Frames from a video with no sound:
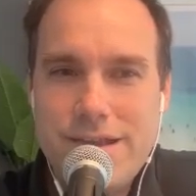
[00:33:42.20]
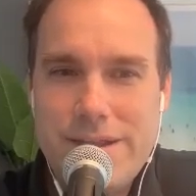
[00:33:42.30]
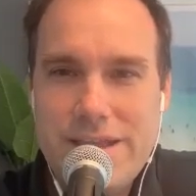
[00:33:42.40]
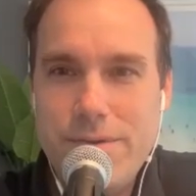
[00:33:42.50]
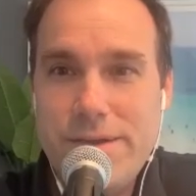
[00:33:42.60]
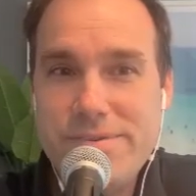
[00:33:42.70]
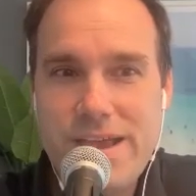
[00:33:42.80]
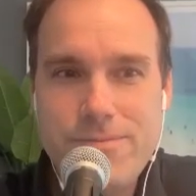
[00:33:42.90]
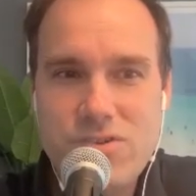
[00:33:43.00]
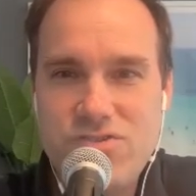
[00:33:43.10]
I mean, he was
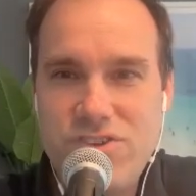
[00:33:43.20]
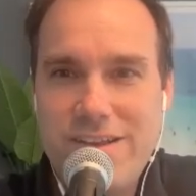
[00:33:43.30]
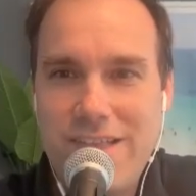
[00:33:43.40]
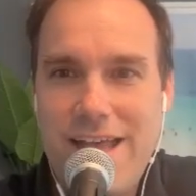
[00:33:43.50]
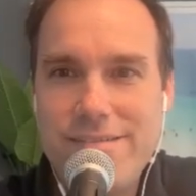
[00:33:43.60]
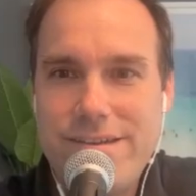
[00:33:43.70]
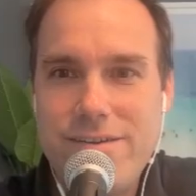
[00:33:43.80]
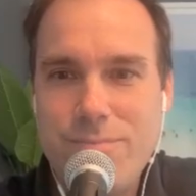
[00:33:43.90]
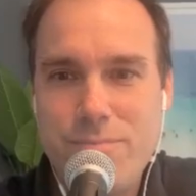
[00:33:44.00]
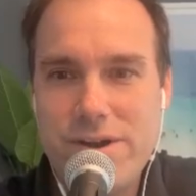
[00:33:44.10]
at Virginia last
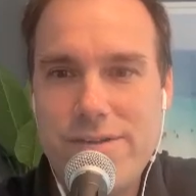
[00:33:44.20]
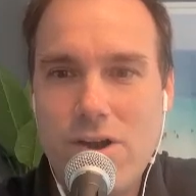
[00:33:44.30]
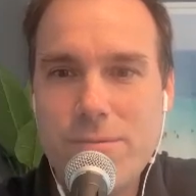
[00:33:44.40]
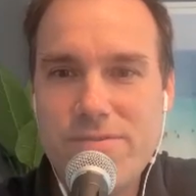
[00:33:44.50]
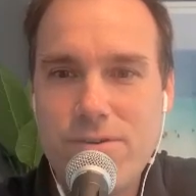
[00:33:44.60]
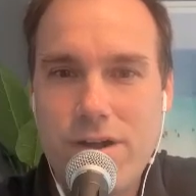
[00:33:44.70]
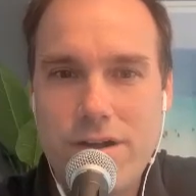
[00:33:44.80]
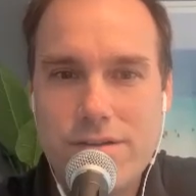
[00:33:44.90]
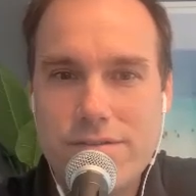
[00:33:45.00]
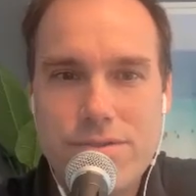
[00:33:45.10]
year, and Brennan
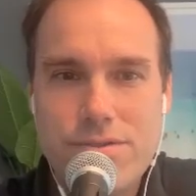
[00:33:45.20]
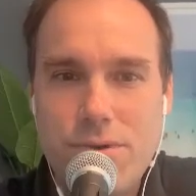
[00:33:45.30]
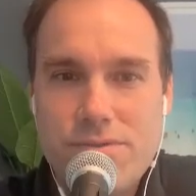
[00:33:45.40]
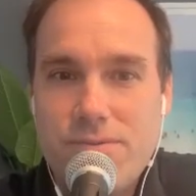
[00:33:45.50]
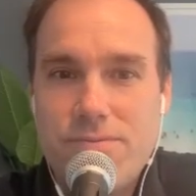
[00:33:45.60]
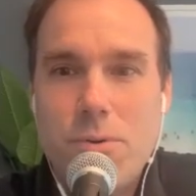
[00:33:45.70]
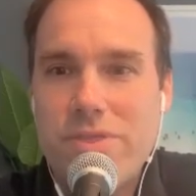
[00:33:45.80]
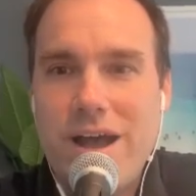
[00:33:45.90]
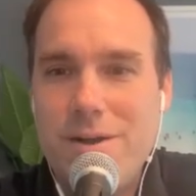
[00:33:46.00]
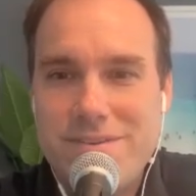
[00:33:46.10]
Armstrong throws for
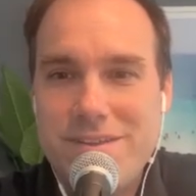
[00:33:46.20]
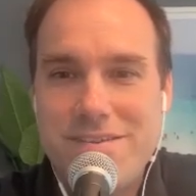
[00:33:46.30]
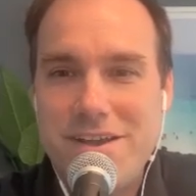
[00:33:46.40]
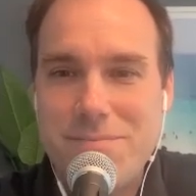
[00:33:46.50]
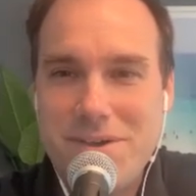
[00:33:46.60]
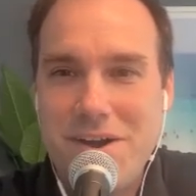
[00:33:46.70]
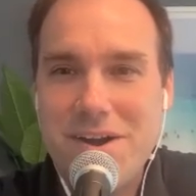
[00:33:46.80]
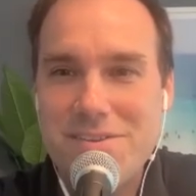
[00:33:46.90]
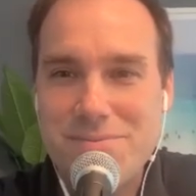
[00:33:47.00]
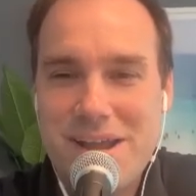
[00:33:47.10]
4,000 some
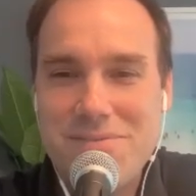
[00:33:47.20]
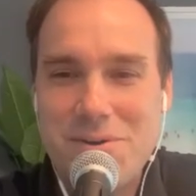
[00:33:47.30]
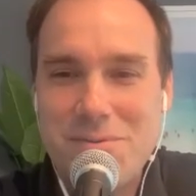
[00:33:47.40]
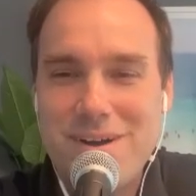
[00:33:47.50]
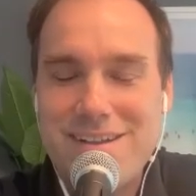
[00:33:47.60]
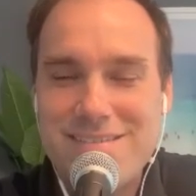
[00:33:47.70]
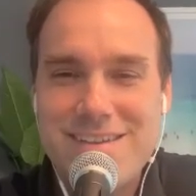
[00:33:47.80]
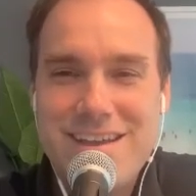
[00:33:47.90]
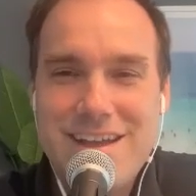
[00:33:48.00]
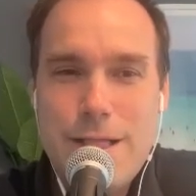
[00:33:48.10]
yards, whatever it
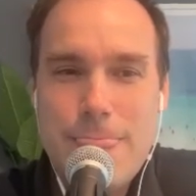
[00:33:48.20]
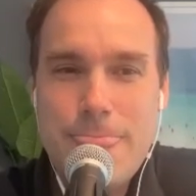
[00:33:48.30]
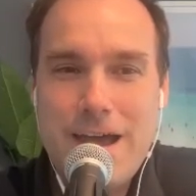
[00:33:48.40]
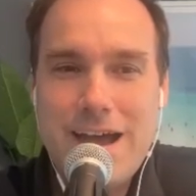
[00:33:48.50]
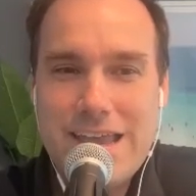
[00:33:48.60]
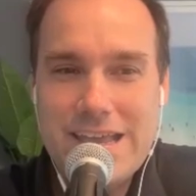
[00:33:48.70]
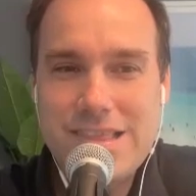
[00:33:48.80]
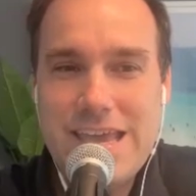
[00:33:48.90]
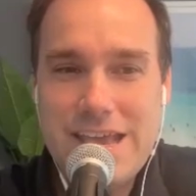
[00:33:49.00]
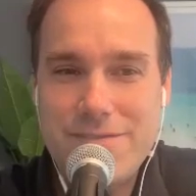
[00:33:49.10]
was. He
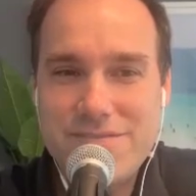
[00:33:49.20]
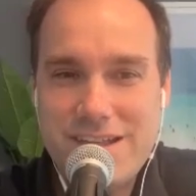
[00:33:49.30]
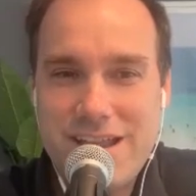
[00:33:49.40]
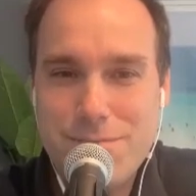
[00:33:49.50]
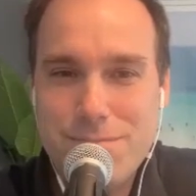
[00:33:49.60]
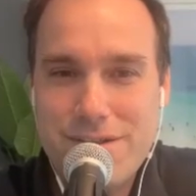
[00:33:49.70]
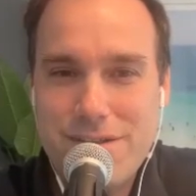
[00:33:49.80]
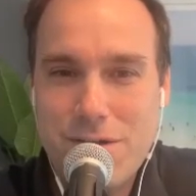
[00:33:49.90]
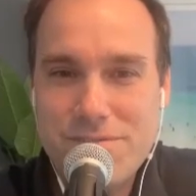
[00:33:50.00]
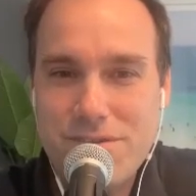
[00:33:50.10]
leaves, and now
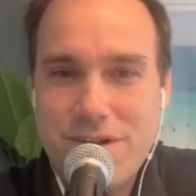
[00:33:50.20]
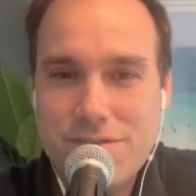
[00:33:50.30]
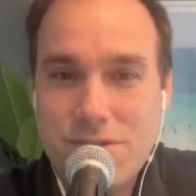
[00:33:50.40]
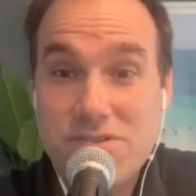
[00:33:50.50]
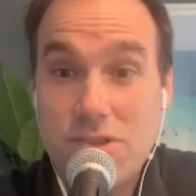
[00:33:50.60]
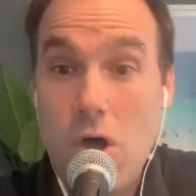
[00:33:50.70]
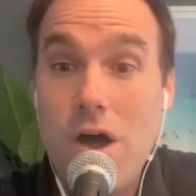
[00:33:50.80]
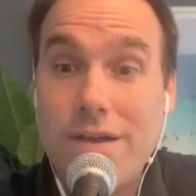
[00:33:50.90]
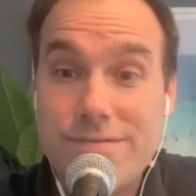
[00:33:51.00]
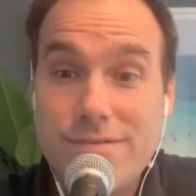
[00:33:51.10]
Brennan Armstrong looks
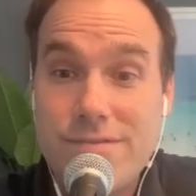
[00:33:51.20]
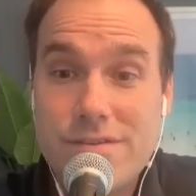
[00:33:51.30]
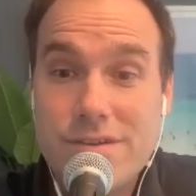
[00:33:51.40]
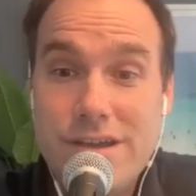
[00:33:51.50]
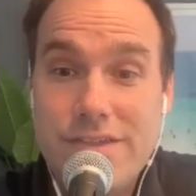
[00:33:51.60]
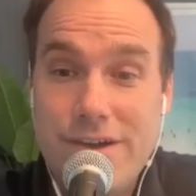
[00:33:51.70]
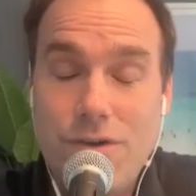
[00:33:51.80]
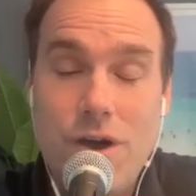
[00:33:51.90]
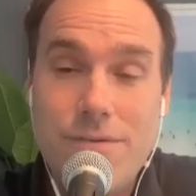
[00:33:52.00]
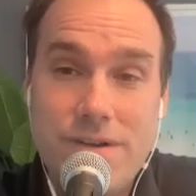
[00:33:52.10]
lost in
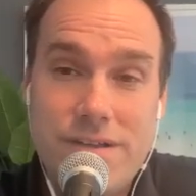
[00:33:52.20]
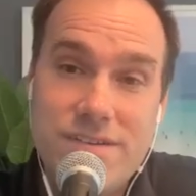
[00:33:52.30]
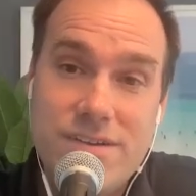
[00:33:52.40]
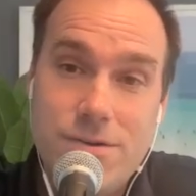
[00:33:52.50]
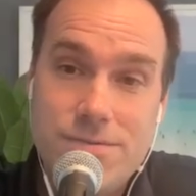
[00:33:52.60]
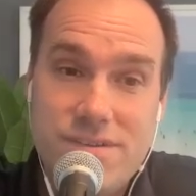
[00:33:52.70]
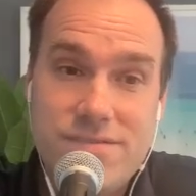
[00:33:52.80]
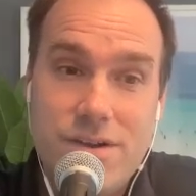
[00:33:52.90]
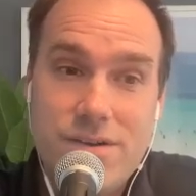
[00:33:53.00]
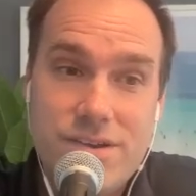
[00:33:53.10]
that offense. He goes to
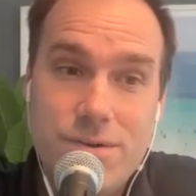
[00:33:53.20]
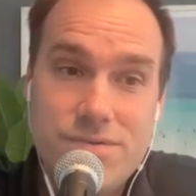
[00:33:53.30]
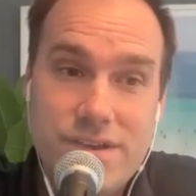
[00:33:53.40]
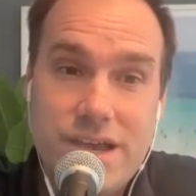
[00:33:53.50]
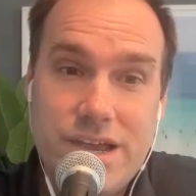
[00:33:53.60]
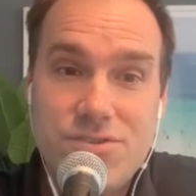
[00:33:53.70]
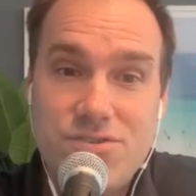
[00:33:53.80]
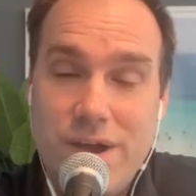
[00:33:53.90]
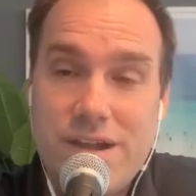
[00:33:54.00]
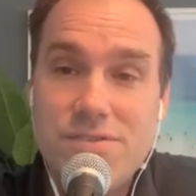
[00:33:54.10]
Syracuse, and Garrett
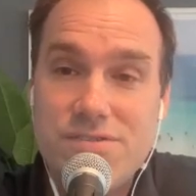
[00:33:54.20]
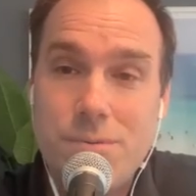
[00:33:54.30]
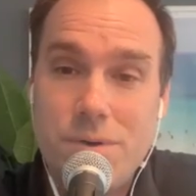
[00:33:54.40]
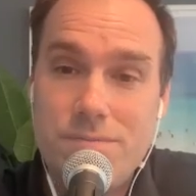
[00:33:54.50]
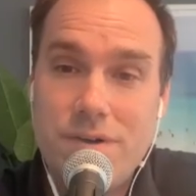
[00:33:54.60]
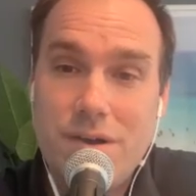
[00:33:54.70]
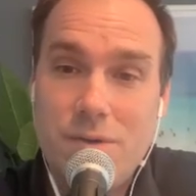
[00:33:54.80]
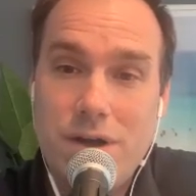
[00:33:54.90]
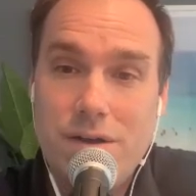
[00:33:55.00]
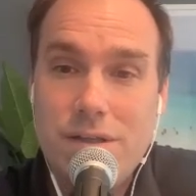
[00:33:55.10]
Schrader's doing very
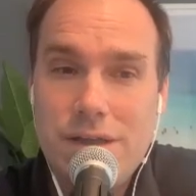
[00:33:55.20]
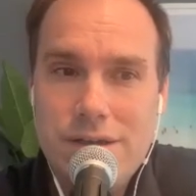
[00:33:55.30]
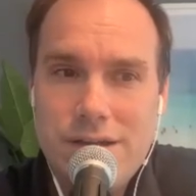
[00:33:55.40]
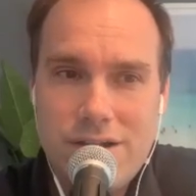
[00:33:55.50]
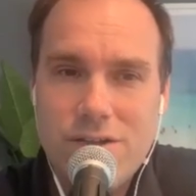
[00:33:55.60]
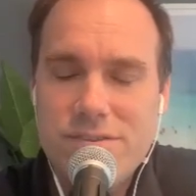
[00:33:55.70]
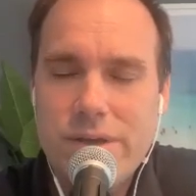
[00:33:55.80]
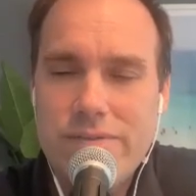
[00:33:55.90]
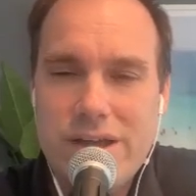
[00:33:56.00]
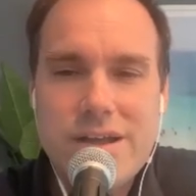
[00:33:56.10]
well. I'd
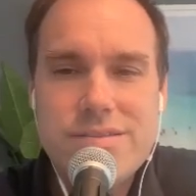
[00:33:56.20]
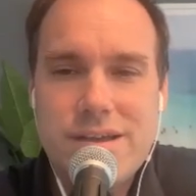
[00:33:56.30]
also give a